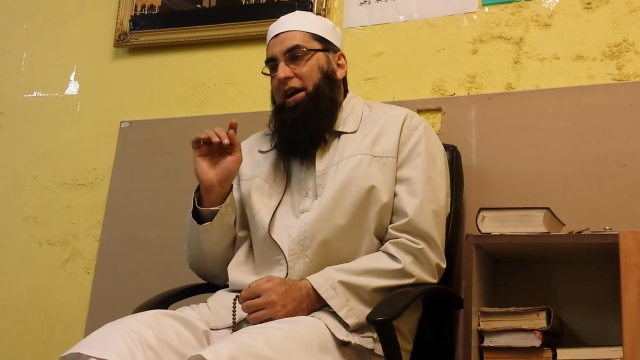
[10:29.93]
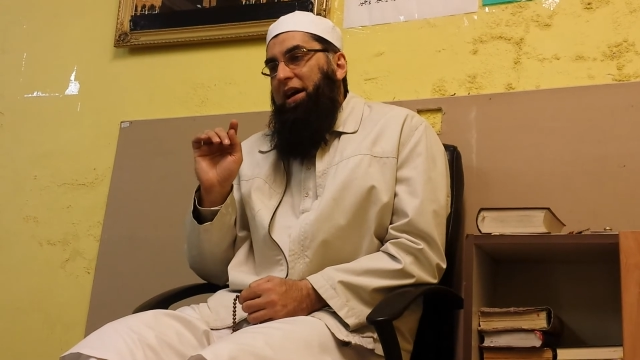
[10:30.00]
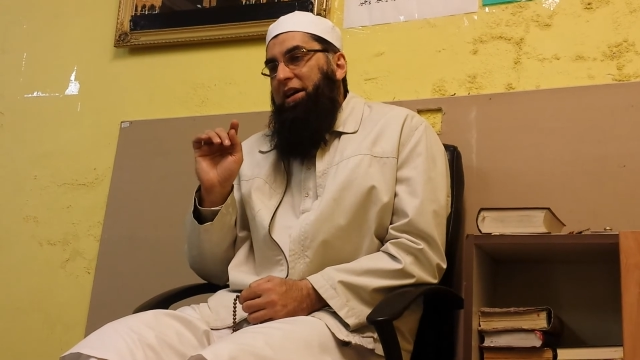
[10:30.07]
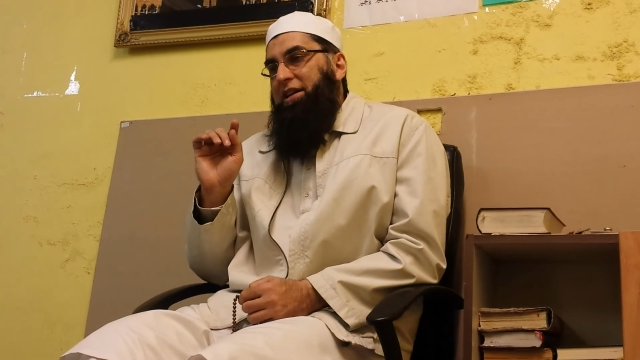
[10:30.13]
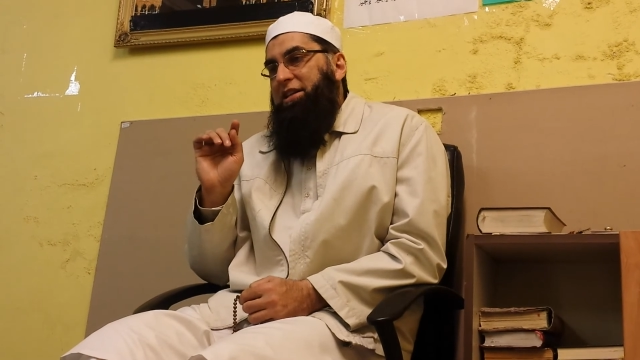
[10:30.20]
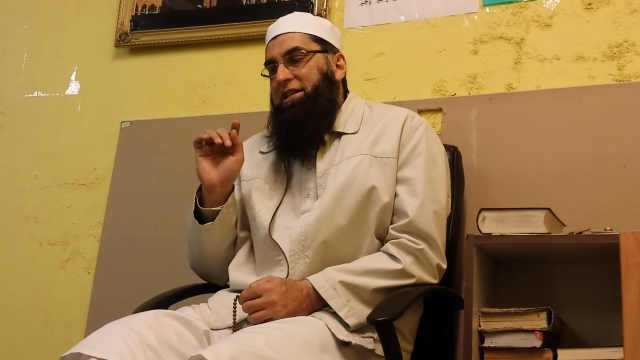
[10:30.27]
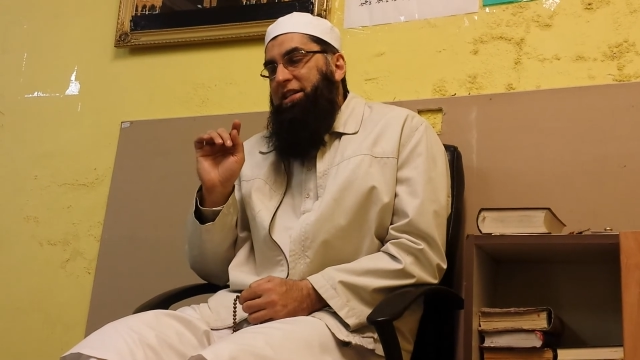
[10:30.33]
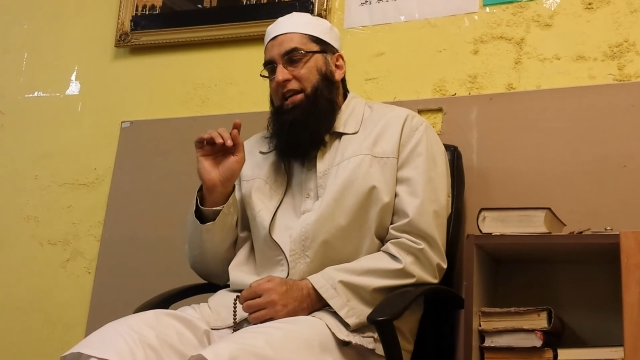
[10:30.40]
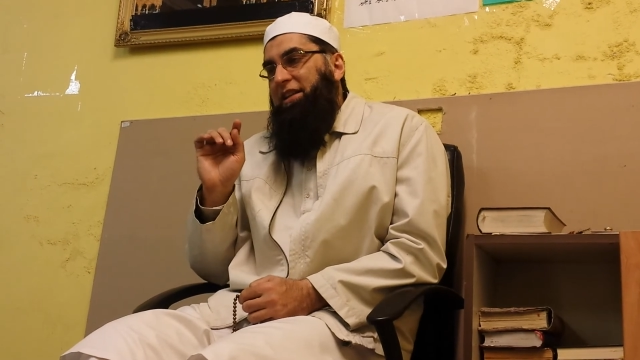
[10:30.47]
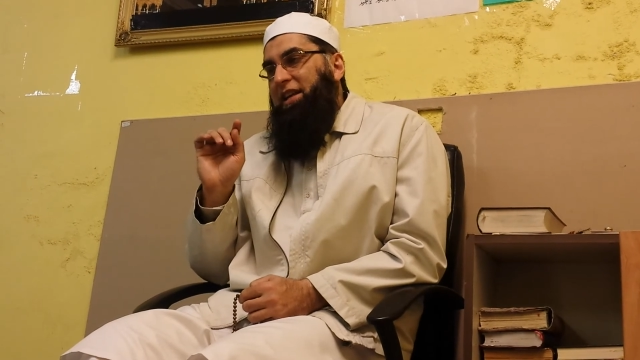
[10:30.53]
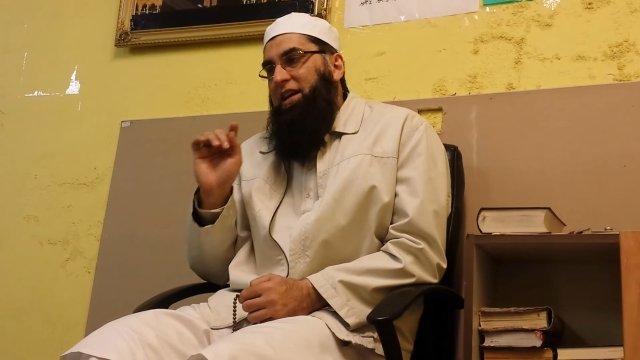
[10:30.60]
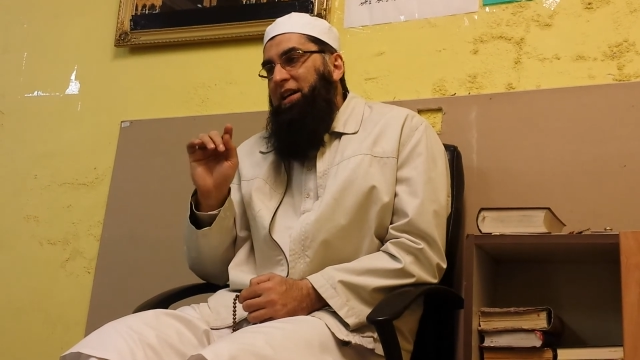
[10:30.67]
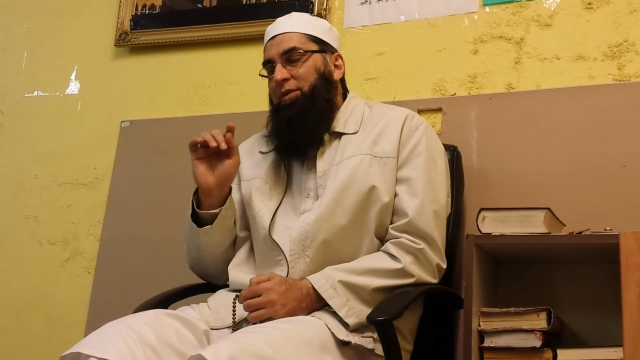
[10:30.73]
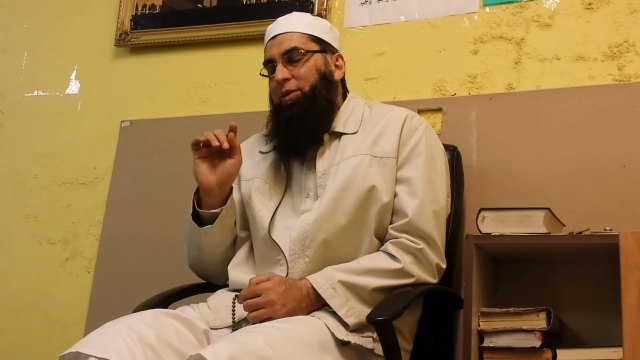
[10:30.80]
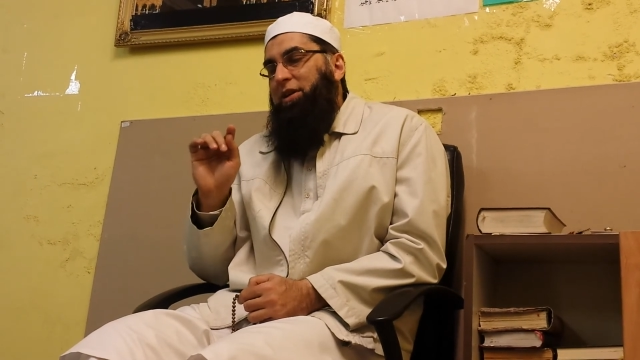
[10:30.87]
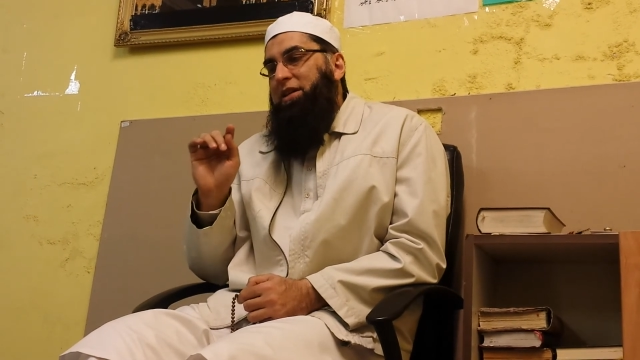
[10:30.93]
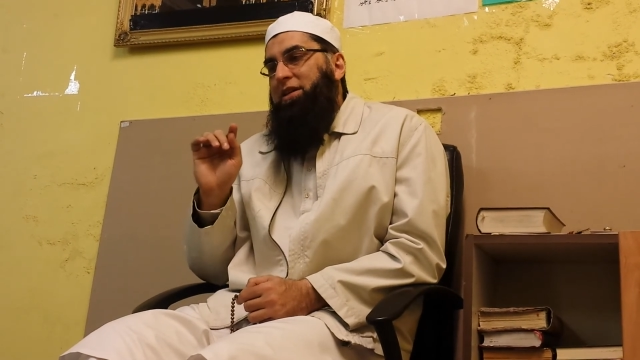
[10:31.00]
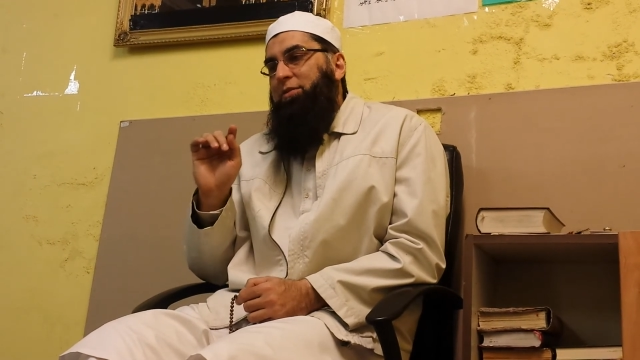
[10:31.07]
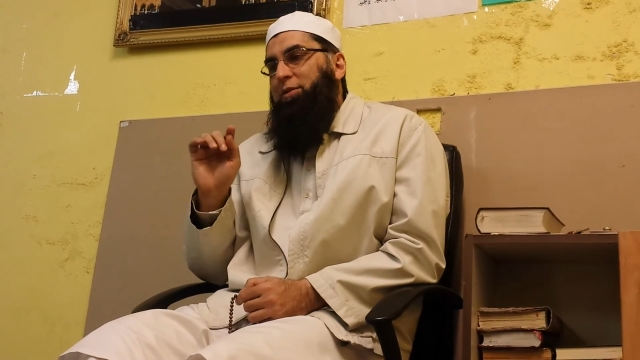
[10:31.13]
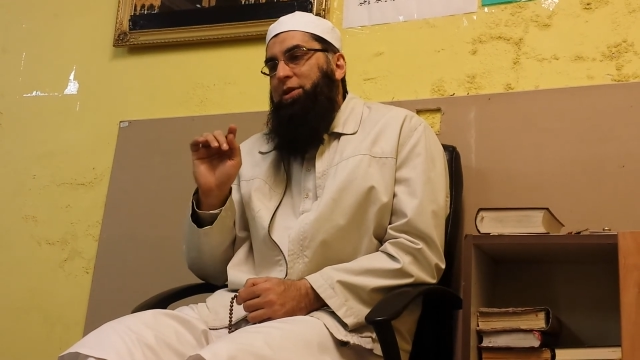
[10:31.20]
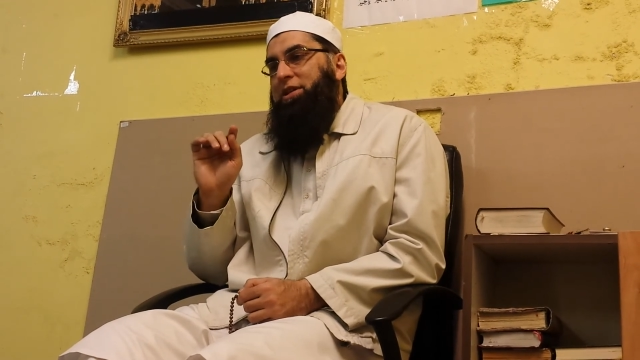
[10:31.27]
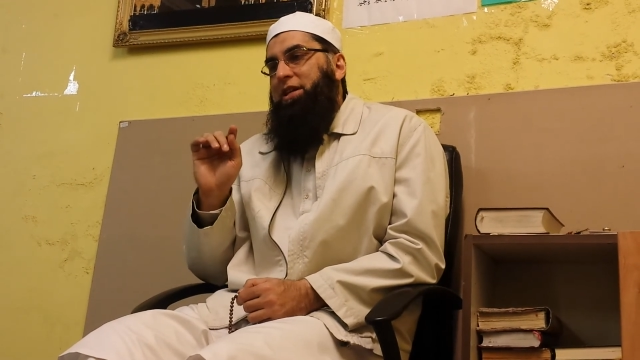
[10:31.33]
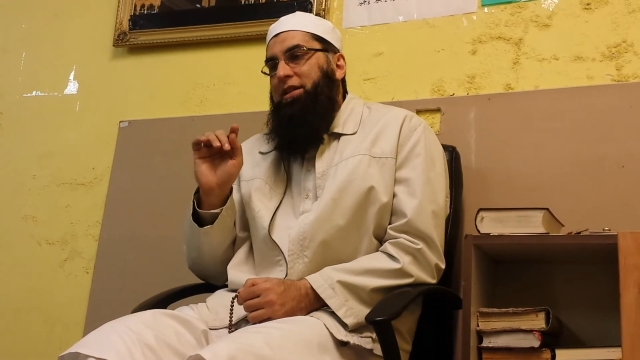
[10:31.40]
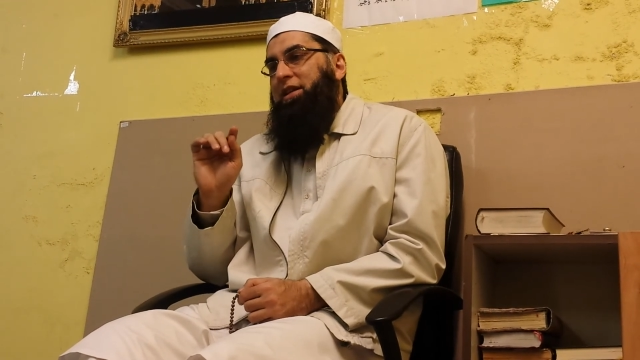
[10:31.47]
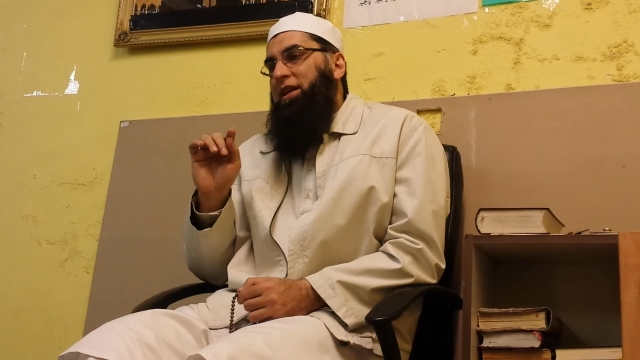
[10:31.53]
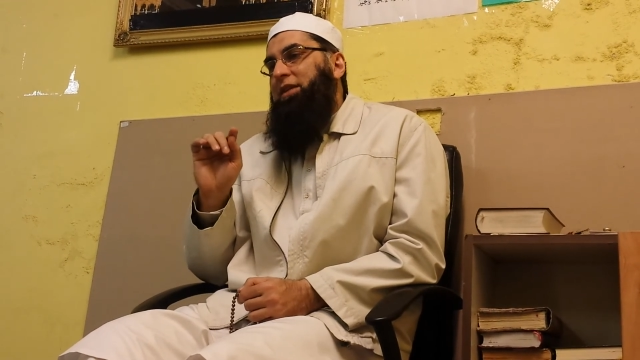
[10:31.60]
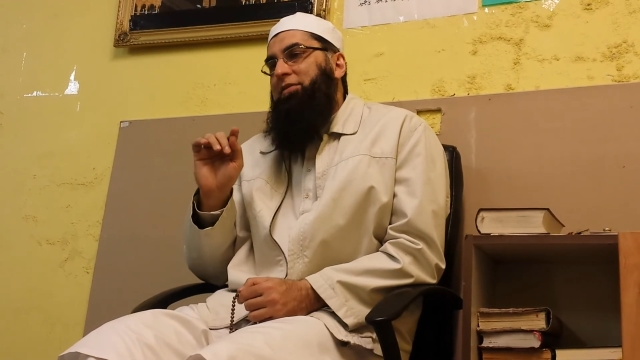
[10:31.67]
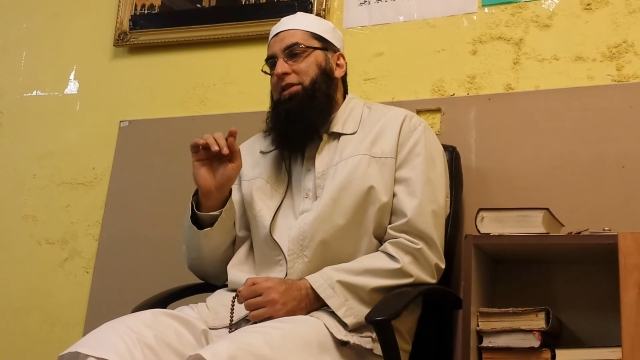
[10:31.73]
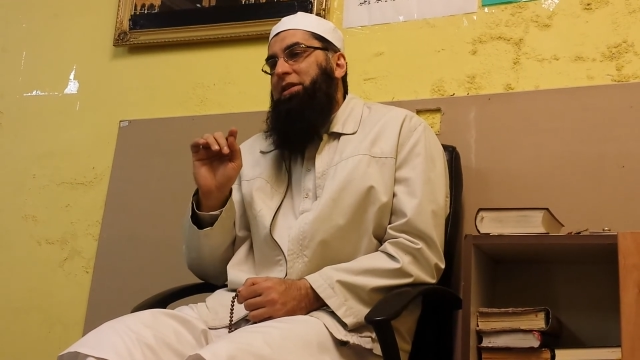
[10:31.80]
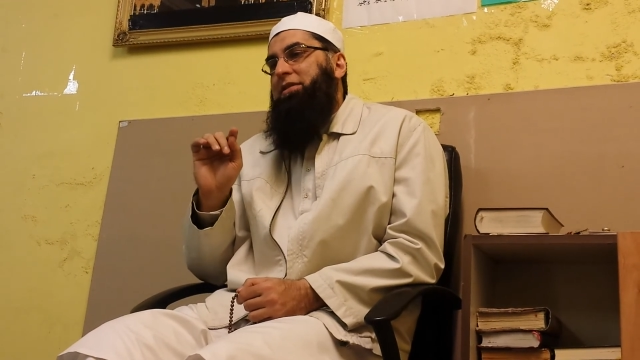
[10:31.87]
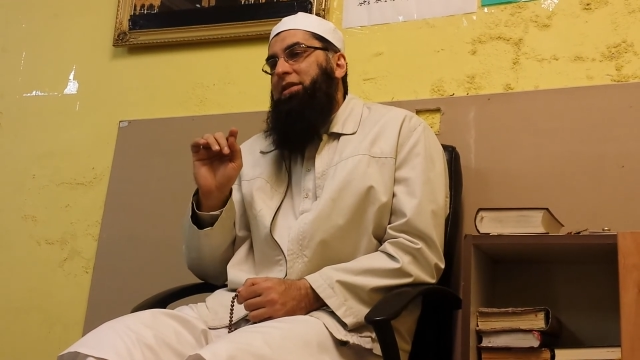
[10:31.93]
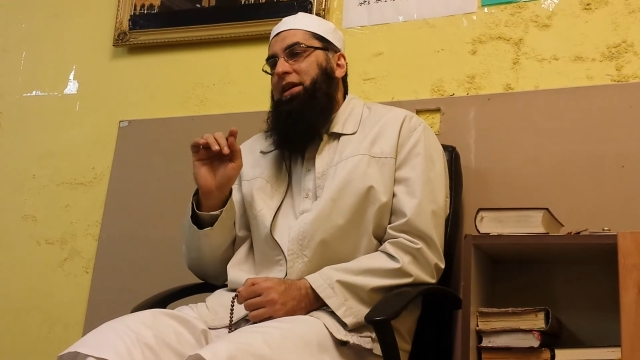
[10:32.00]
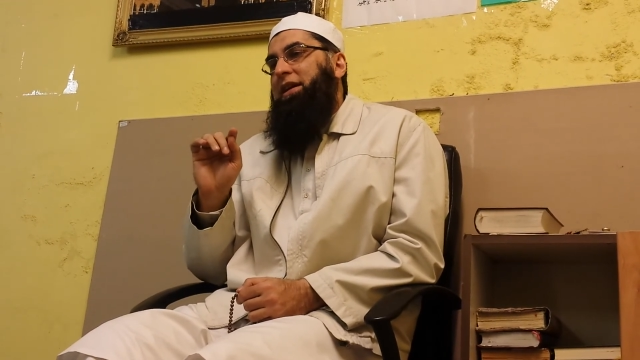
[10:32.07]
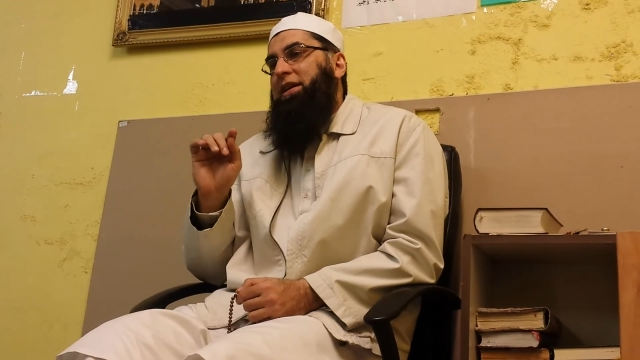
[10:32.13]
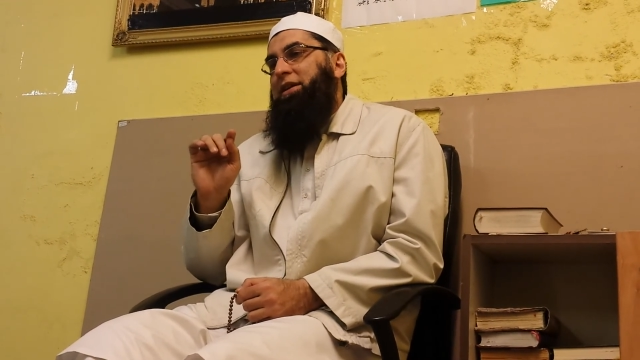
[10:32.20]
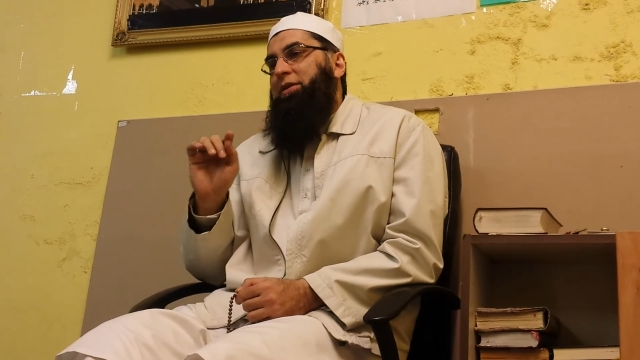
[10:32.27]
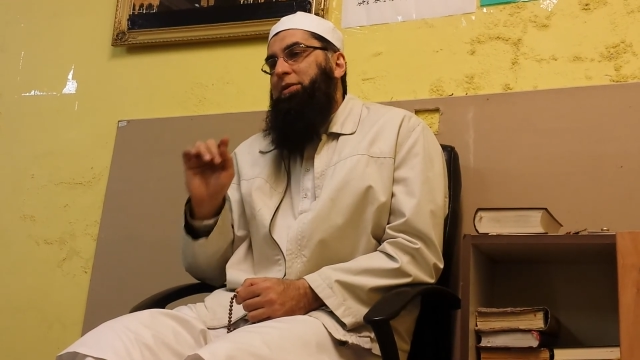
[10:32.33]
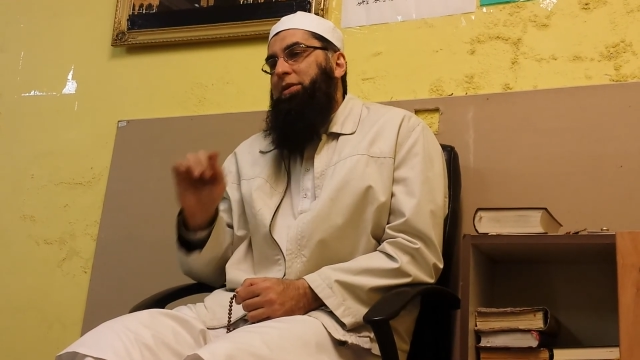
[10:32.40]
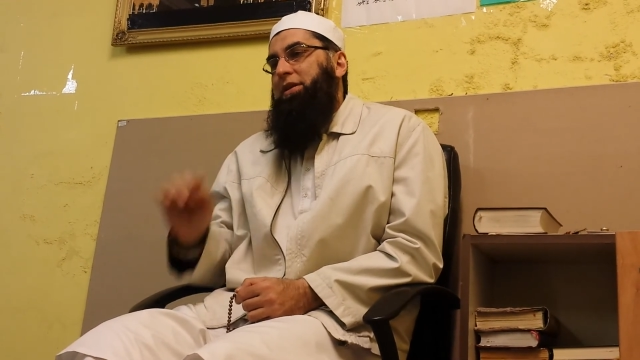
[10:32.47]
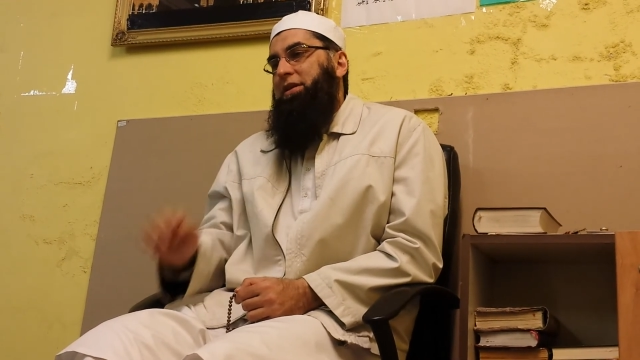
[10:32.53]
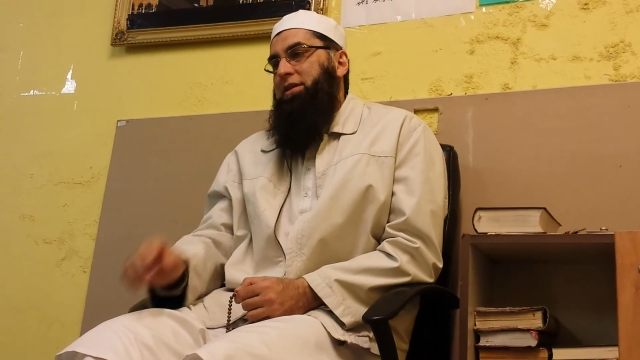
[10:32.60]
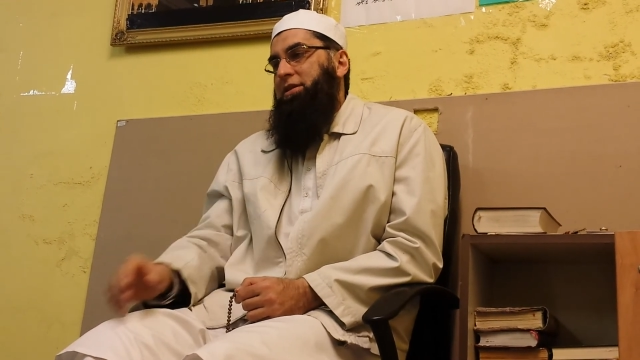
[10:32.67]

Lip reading: Shaitan, what Shaitan will try and do is,